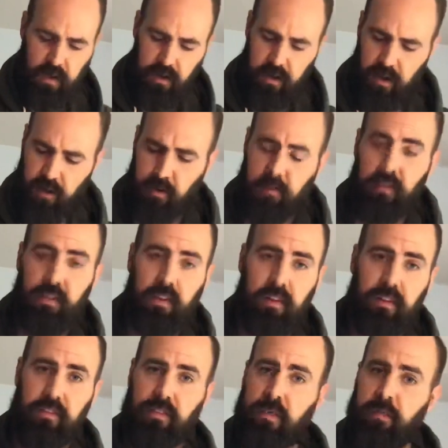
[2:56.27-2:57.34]
No,
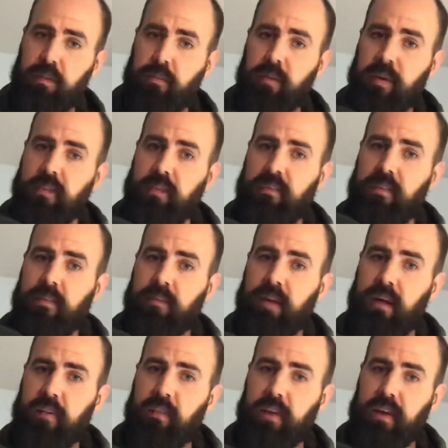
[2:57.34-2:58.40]
some you might see some that
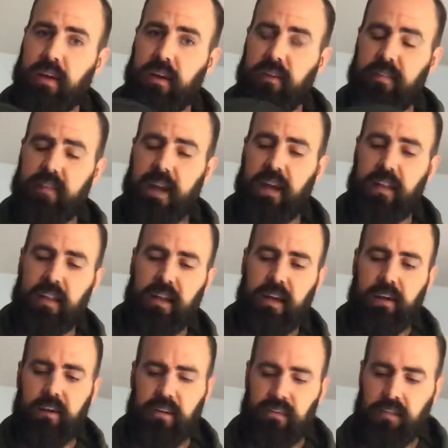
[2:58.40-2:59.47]
have like a satin
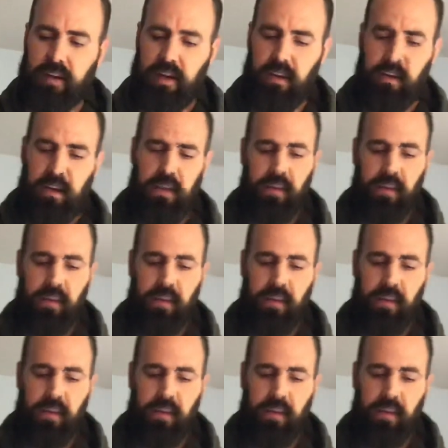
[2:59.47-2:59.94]
liner inside.